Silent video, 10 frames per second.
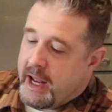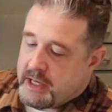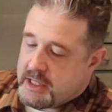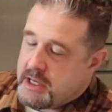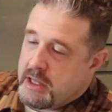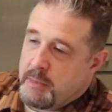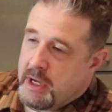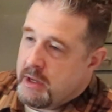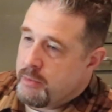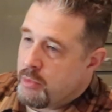and I can extend the
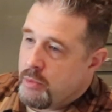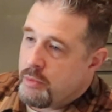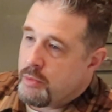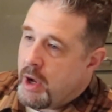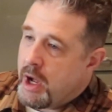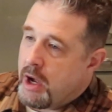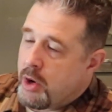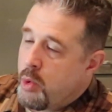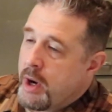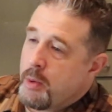medium
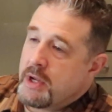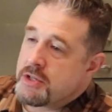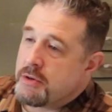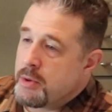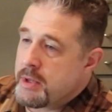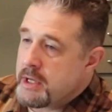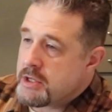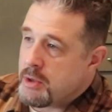quite a ways through with it.